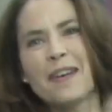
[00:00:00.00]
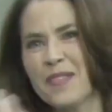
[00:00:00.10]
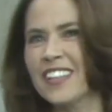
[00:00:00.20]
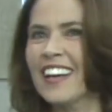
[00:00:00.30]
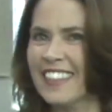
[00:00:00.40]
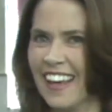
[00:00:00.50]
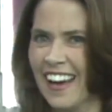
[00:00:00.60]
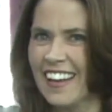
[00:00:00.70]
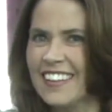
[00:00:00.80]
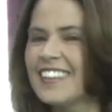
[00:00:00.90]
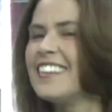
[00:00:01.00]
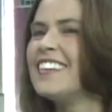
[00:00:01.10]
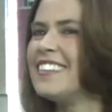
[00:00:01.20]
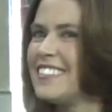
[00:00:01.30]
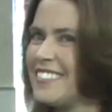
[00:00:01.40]
something like that.
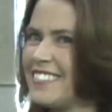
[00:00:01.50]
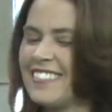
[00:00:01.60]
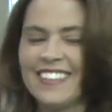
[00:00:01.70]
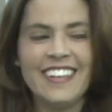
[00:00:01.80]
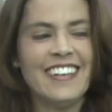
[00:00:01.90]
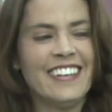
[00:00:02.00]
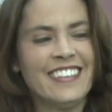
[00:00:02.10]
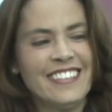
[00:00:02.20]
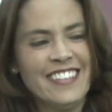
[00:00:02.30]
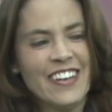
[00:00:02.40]
Mm-hmm.